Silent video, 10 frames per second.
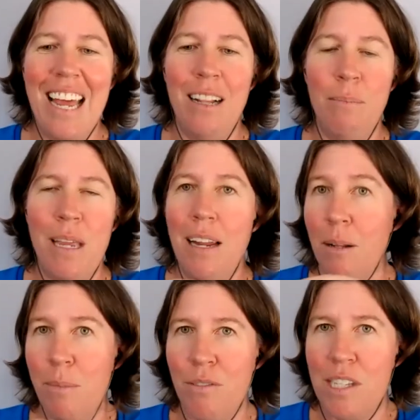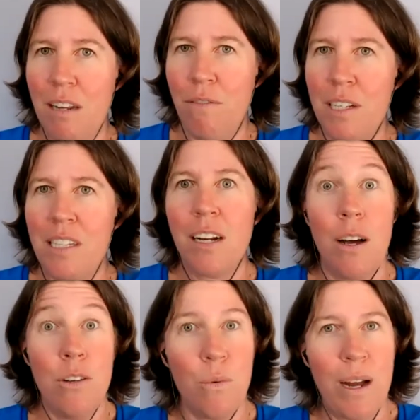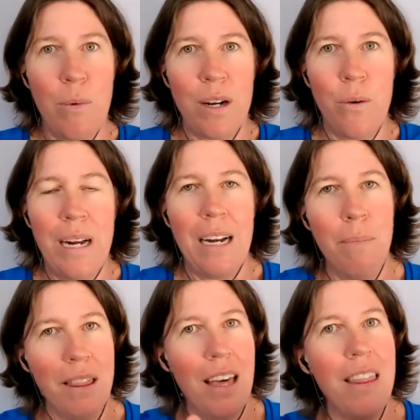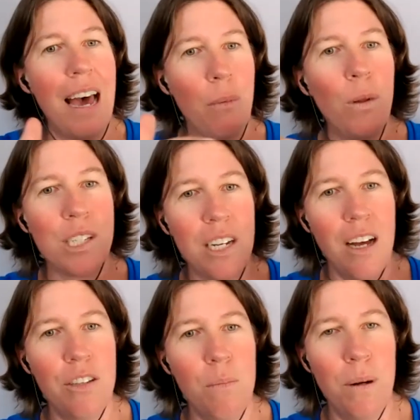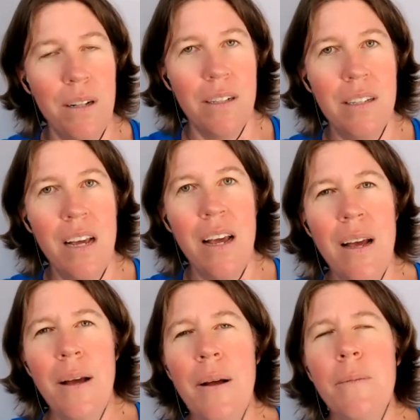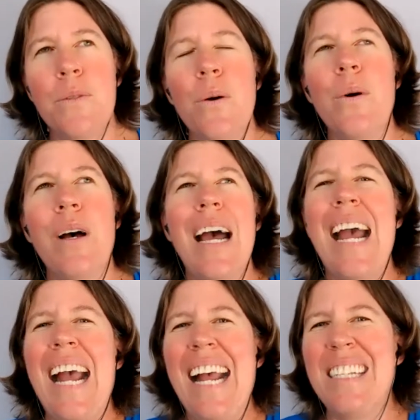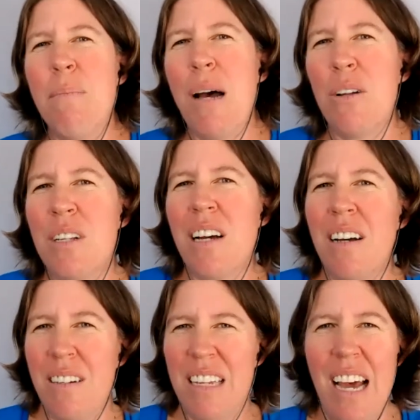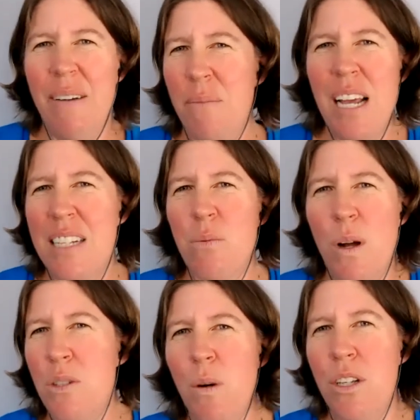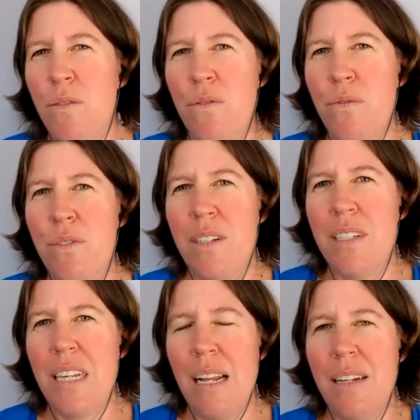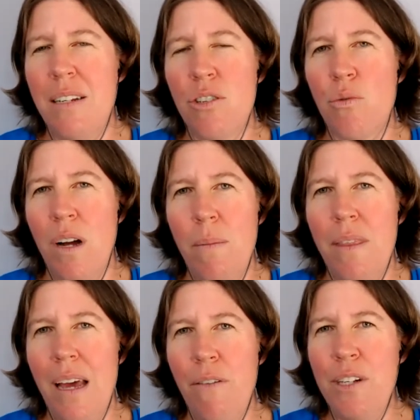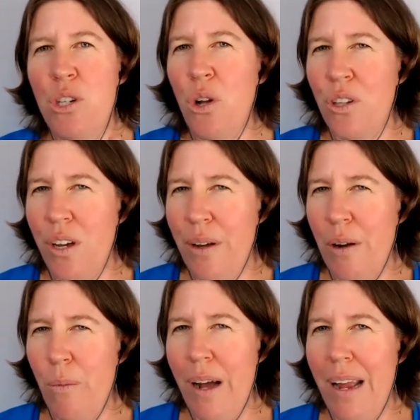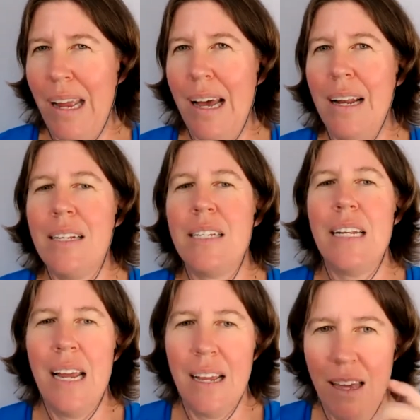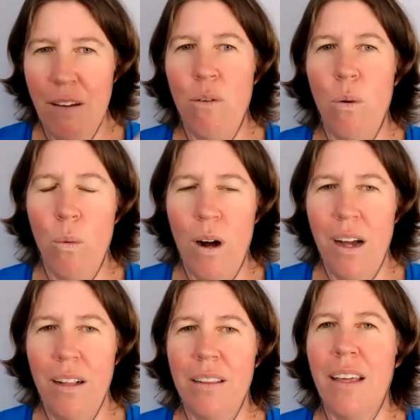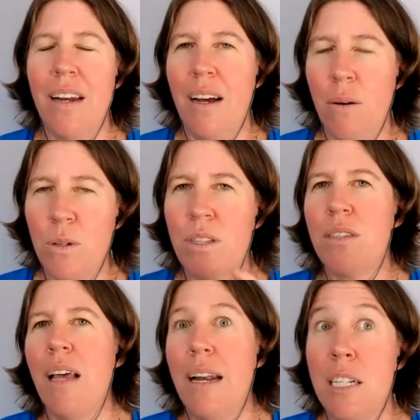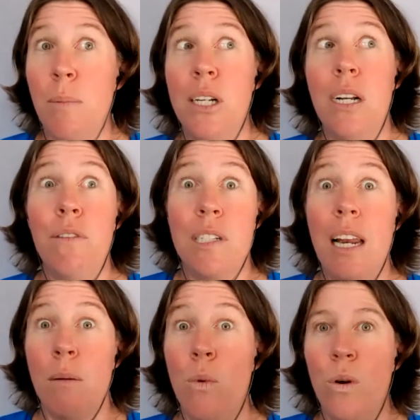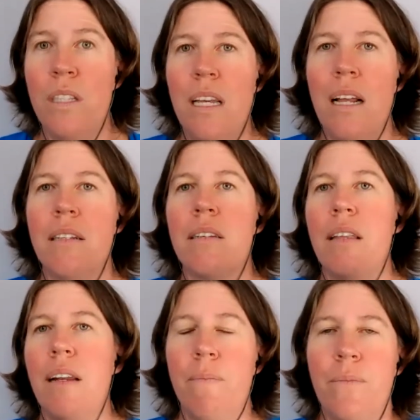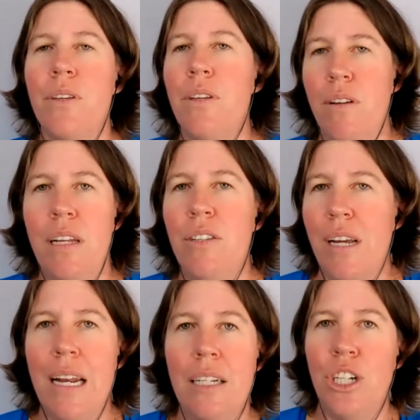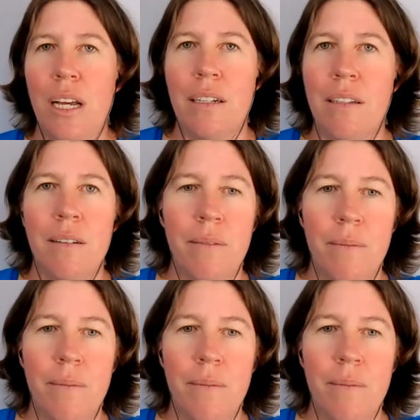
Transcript: it'll be a little bit of stiffness that goes away quite quickly, but then that will start to build. So it's about yeah, it's it's what you've said described there. If it's not going away and it's staying there for a while, then I would, and especially if it's getting more intense, then you need to get it checked